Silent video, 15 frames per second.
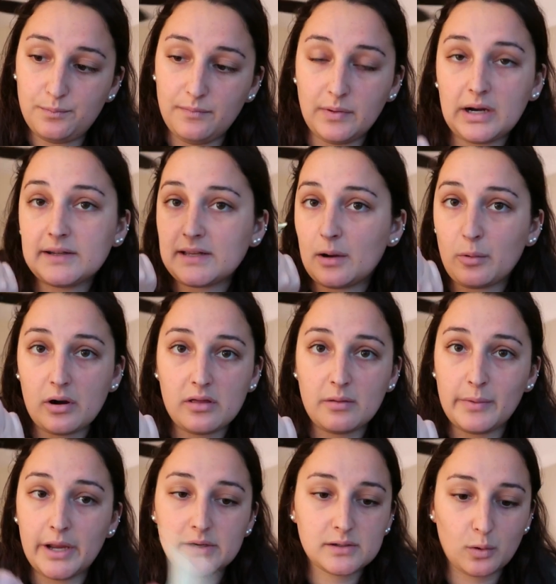because I wear them
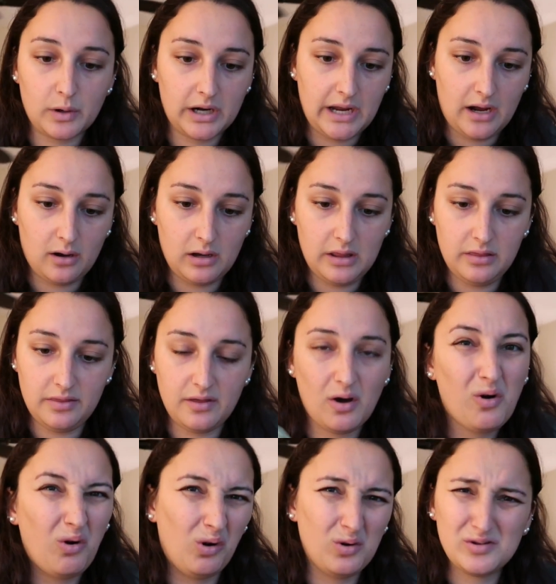like to work out and the
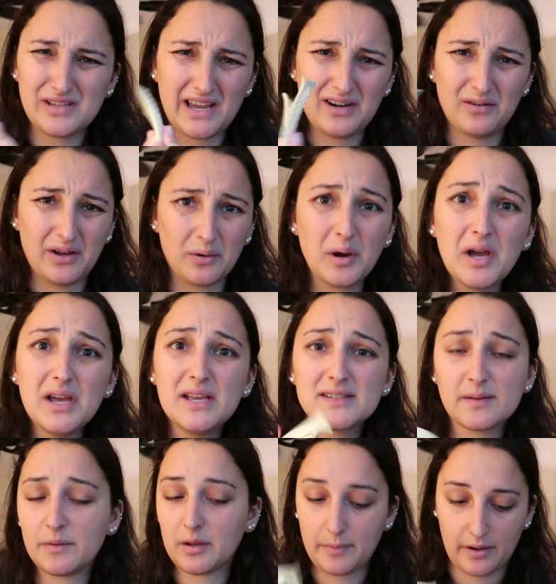holes, I don't know,
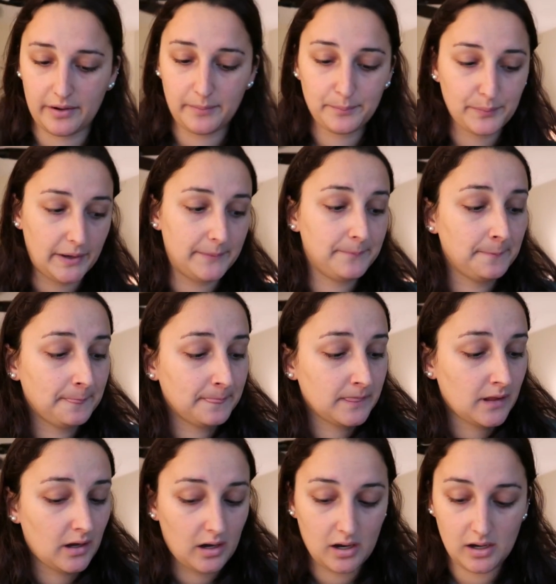something about it. But
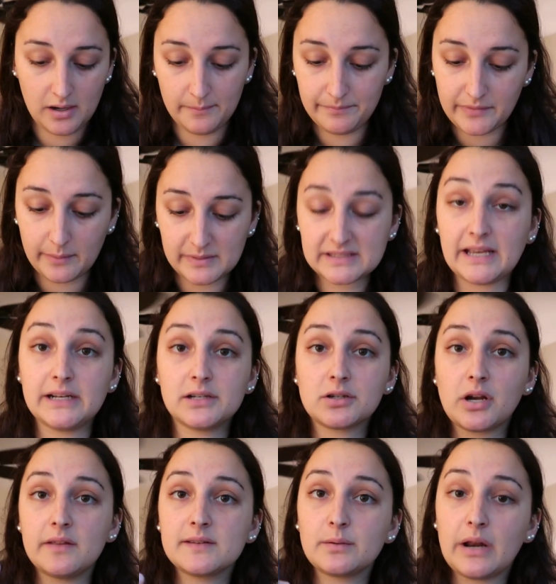um, I'm excited to
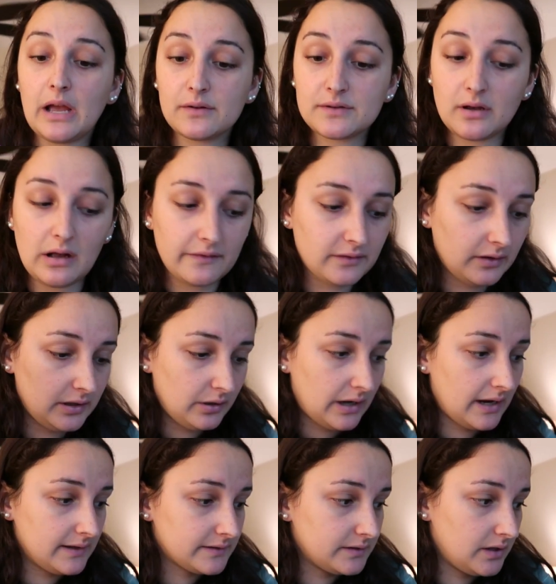try this one out. So I'll have to let you
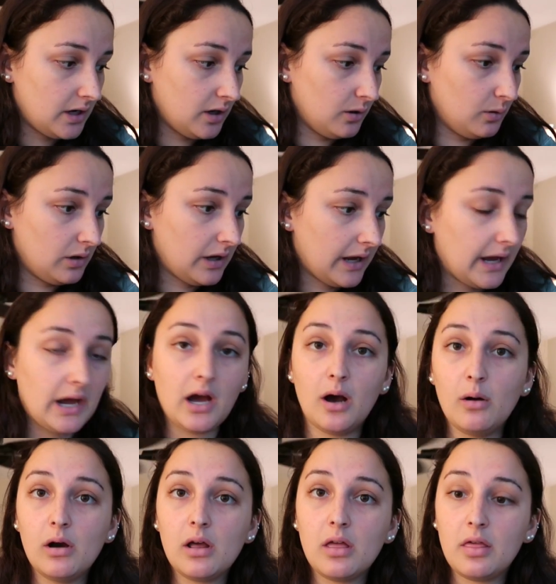guys know
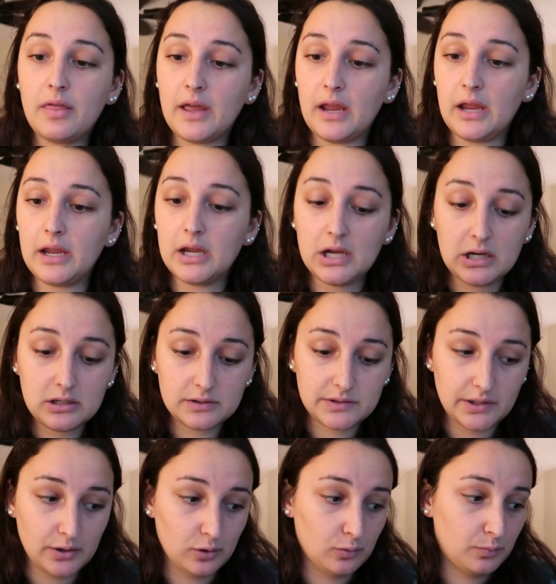how they
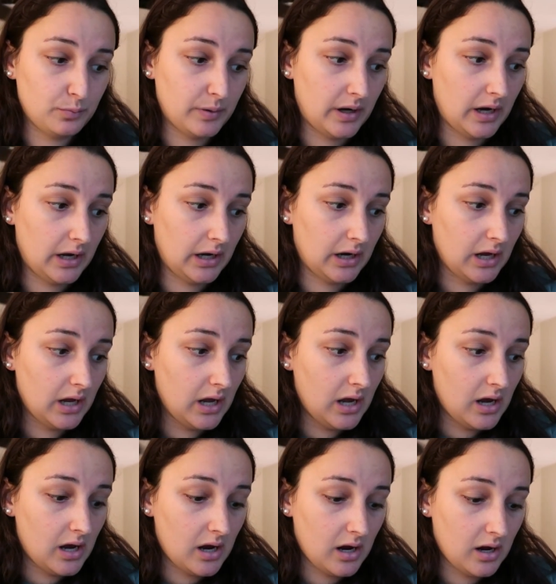do. But
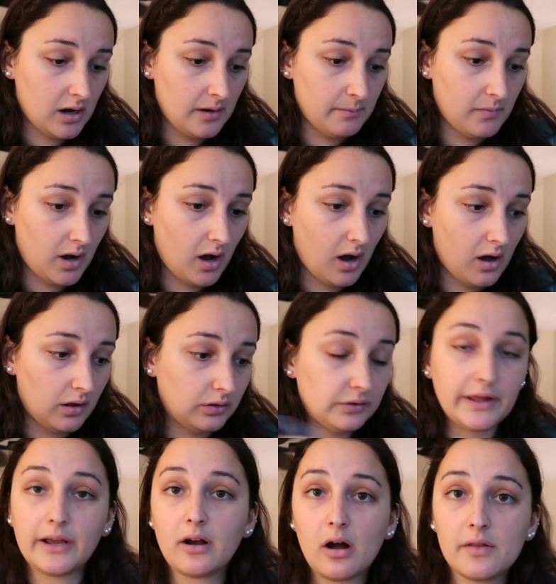um, I'll
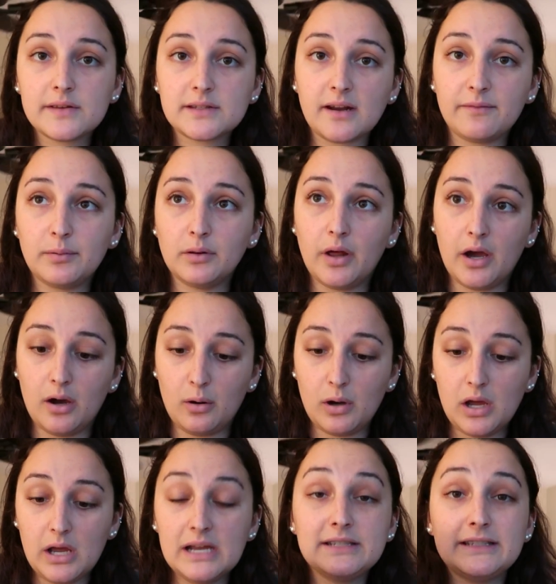link all the stuff below.
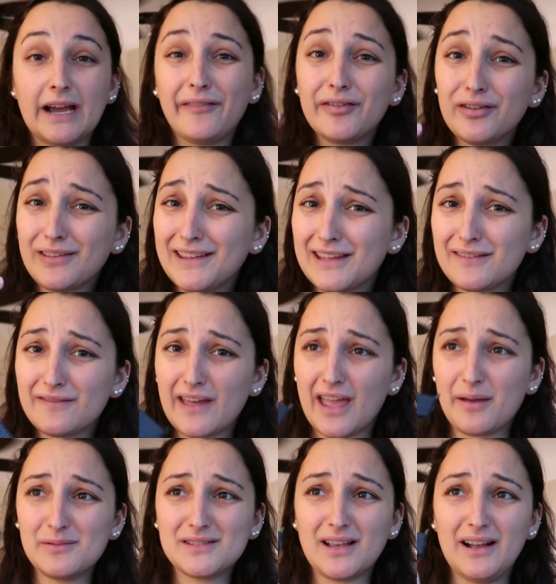Definitely give the
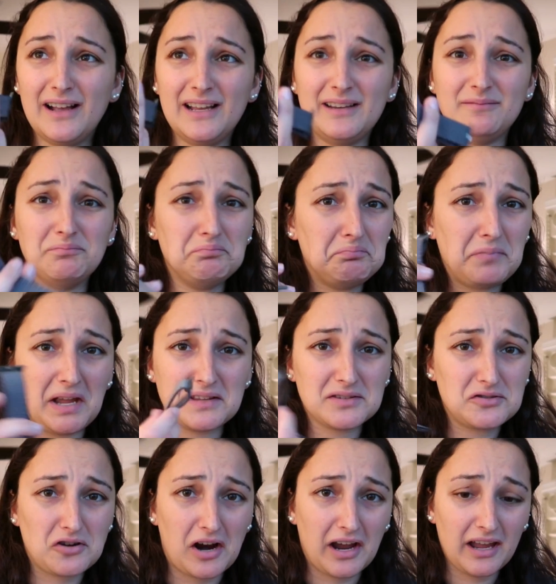Amazon bands a
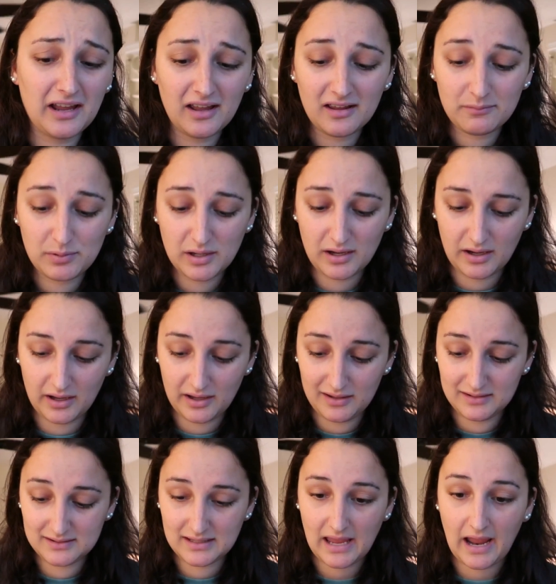try
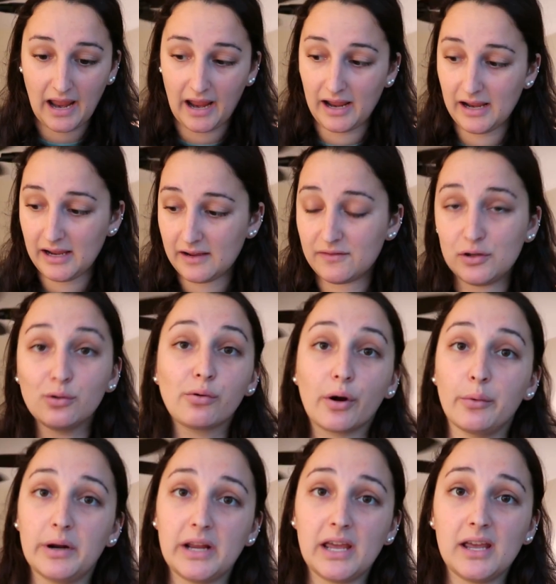because A, if you
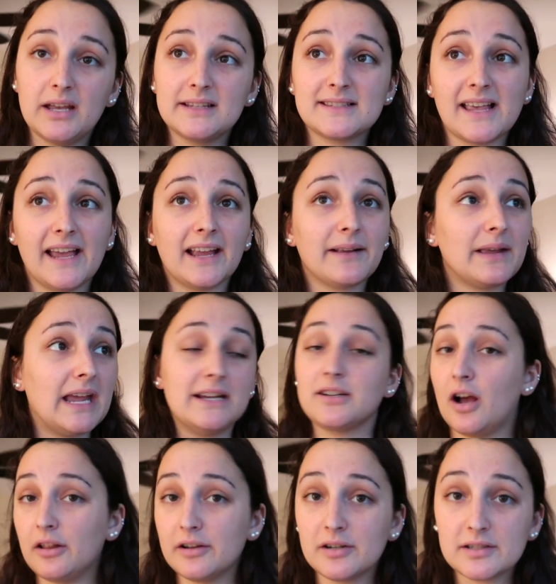ruin it, it's like
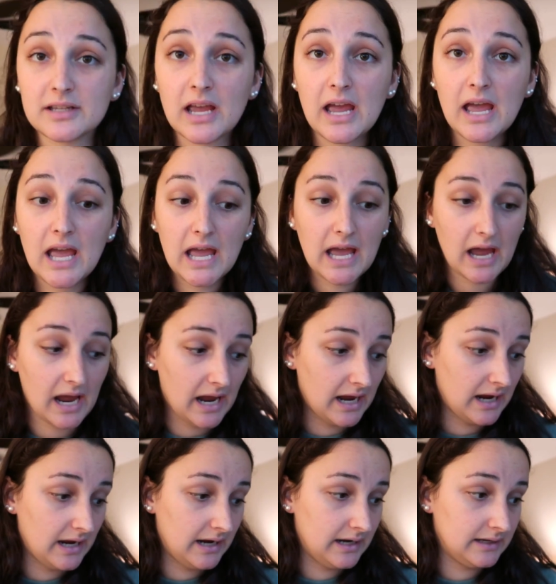$8
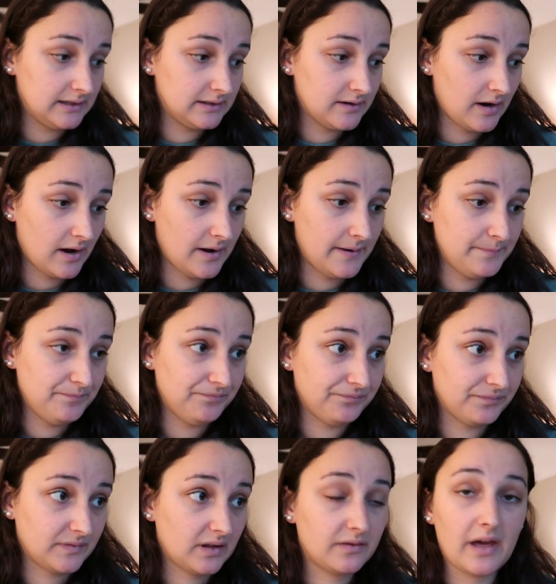and
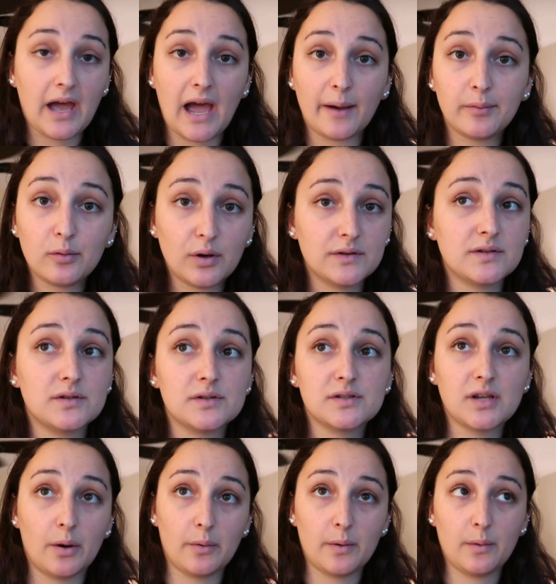um, the Apple ones are
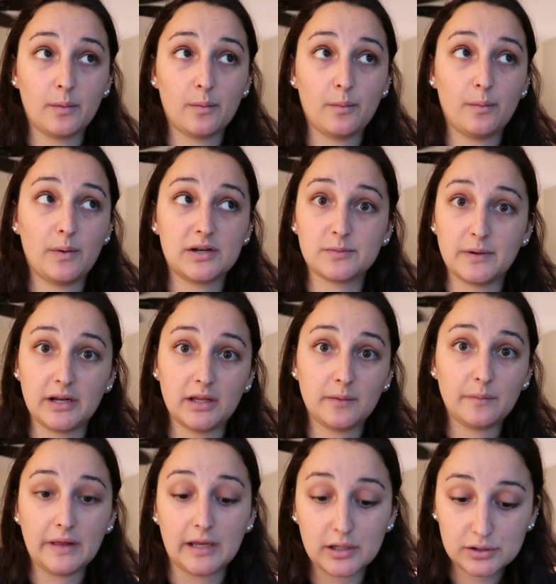so much money,
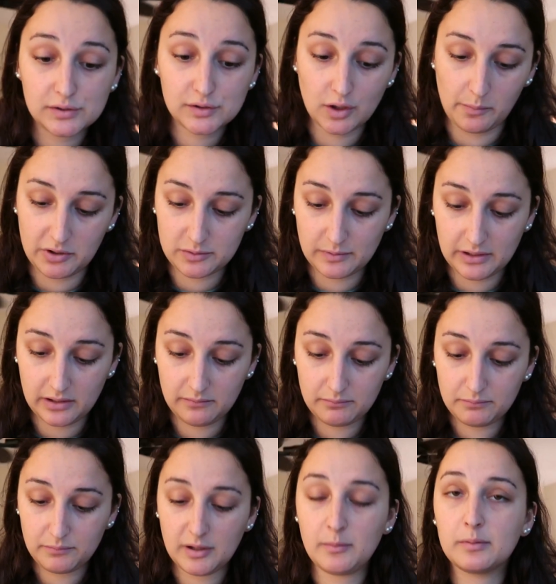like so much money.
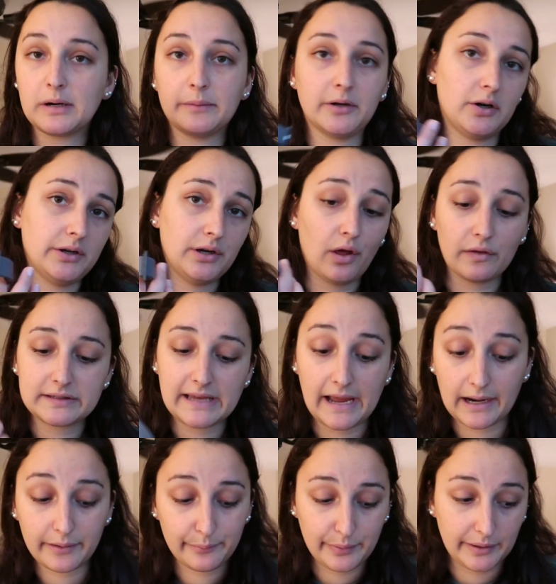People probably already know this
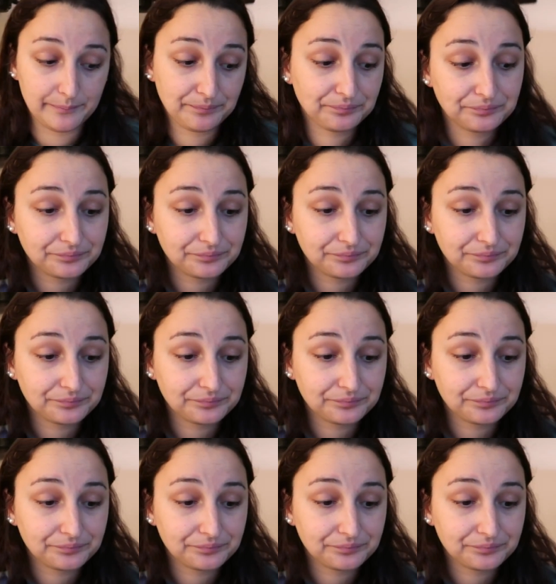hack, but